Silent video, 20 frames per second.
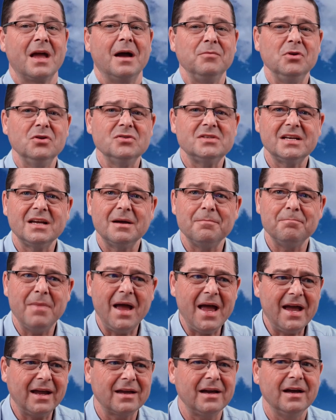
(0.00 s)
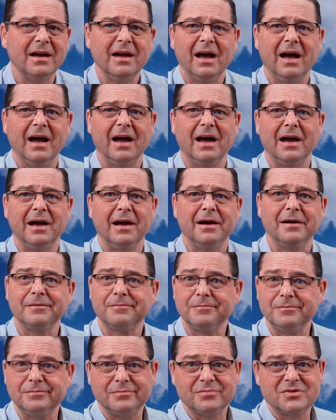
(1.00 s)
I'm using a Mac.
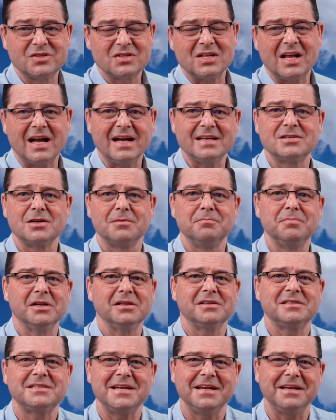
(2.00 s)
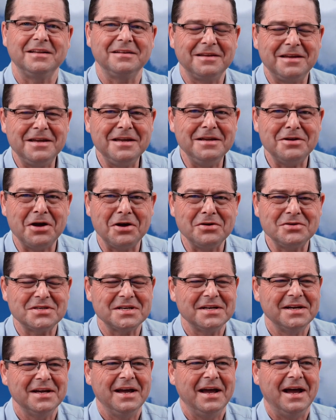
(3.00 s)
Slides are built in Keynote,
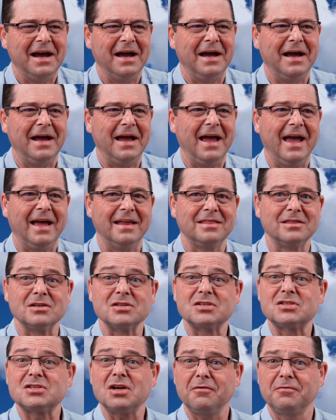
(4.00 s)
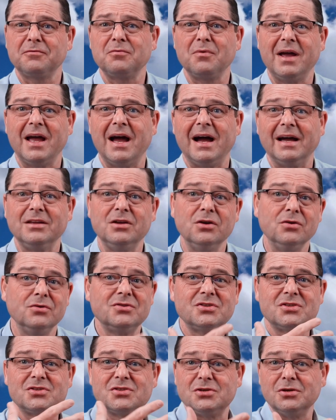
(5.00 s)
and the software I
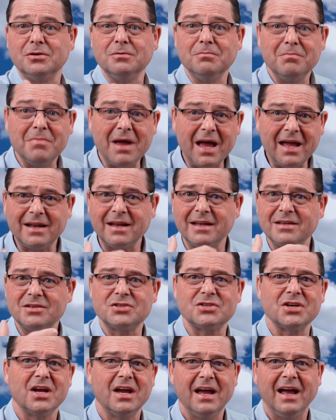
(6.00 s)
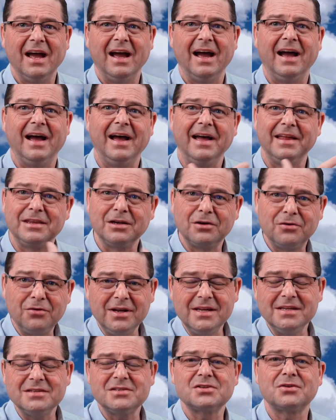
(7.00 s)
use to manage the
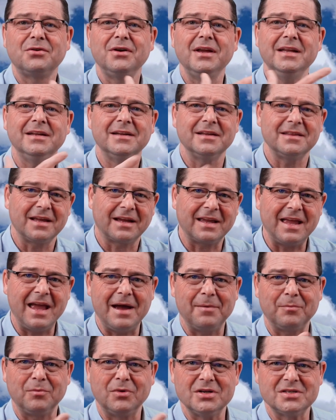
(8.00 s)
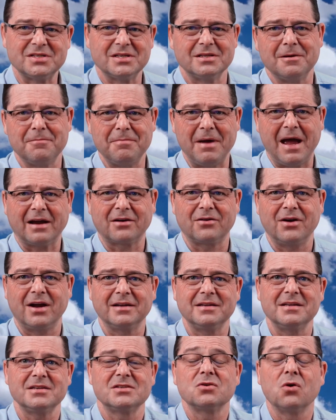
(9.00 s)
green screen and the cameras in the
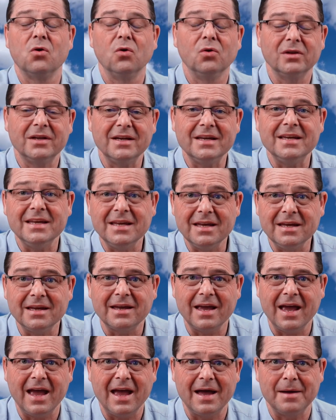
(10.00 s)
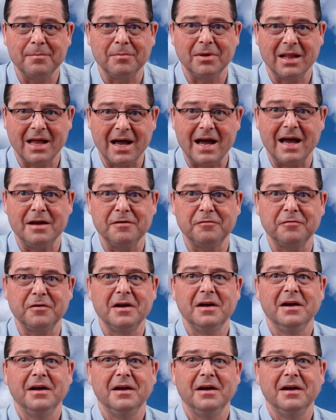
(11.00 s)
background is called Ecamm Live.